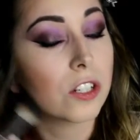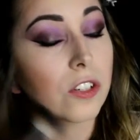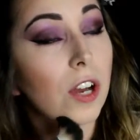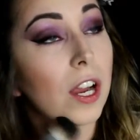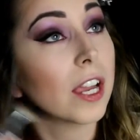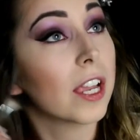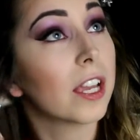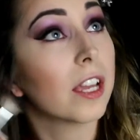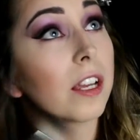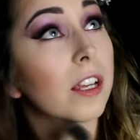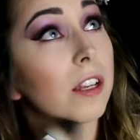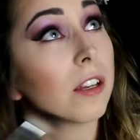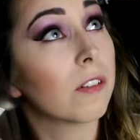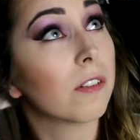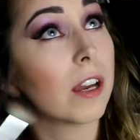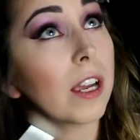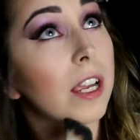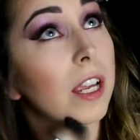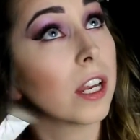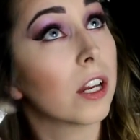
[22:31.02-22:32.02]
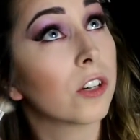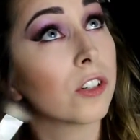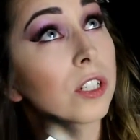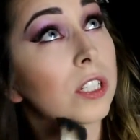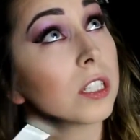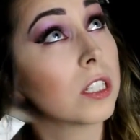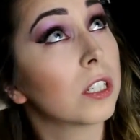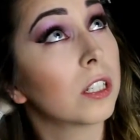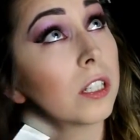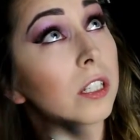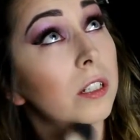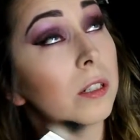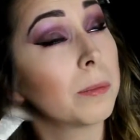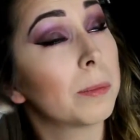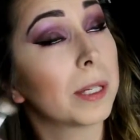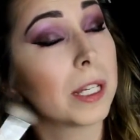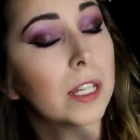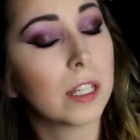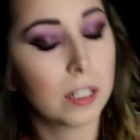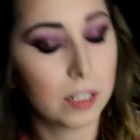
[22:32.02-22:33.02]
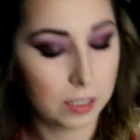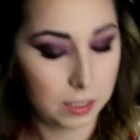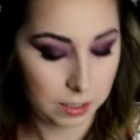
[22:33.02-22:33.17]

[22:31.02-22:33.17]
Drag it right here just a little bit.